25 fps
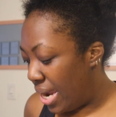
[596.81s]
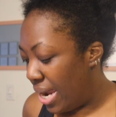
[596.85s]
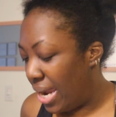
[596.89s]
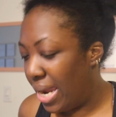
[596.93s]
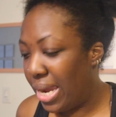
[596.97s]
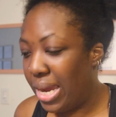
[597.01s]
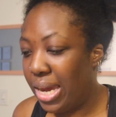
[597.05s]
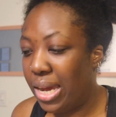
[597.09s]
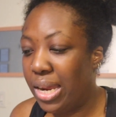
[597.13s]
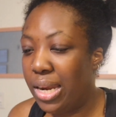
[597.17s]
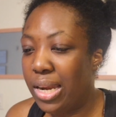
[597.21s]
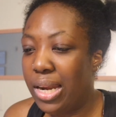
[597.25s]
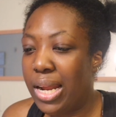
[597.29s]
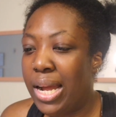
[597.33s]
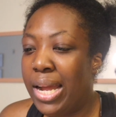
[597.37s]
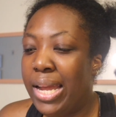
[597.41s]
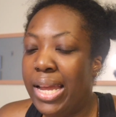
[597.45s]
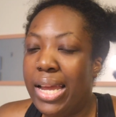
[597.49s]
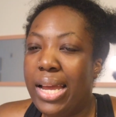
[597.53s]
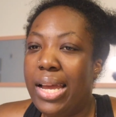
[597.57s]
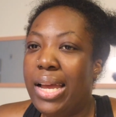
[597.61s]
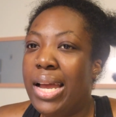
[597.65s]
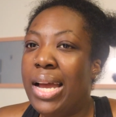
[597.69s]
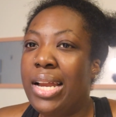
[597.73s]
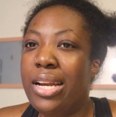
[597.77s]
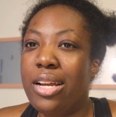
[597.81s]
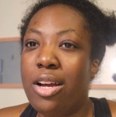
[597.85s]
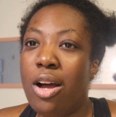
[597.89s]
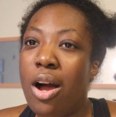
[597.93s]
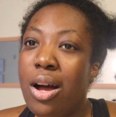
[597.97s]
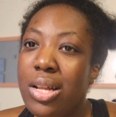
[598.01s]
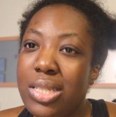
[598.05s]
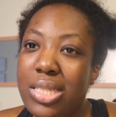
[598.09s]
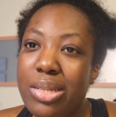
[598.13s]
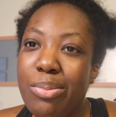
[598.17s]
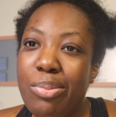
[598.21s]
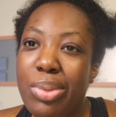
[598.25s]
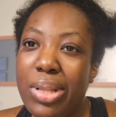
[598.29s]
And I had
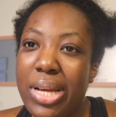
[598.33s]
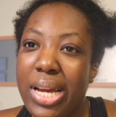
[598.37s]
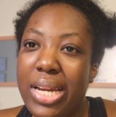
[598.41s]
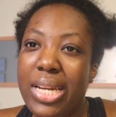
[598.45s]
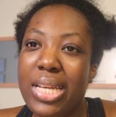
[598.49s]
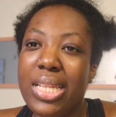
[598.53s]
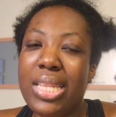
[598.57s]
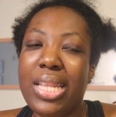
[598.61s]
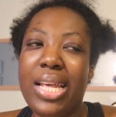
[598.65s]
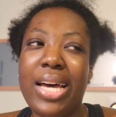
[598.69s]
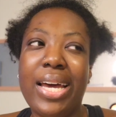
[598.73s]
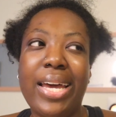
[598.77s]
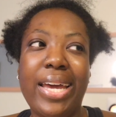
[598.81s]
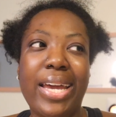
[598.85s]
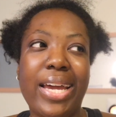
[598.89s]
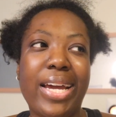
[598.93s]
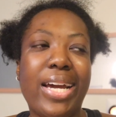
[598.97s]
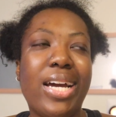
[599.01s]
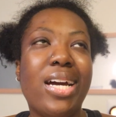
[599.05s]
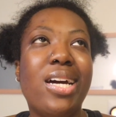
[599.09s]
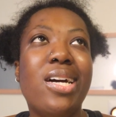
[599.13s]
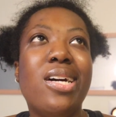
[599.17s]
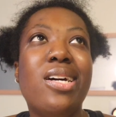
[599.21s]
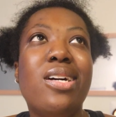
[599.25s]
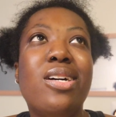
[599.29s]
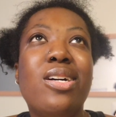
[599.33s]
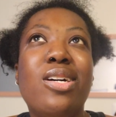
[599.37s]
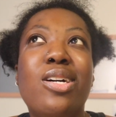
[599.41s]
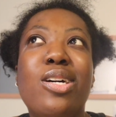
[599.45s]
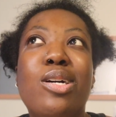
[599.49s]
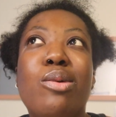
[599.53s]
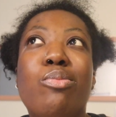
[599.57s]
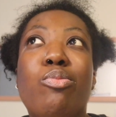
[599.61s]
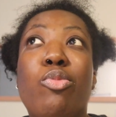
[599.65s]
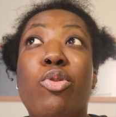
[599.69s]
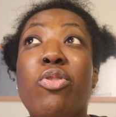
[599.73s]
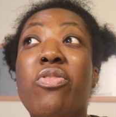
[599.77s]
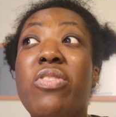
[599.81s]
contemplated like
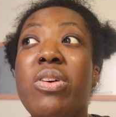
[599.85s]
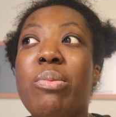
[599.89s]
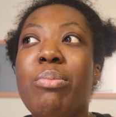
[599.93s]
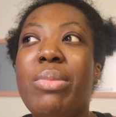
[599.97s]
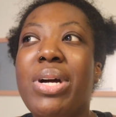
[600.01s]
moving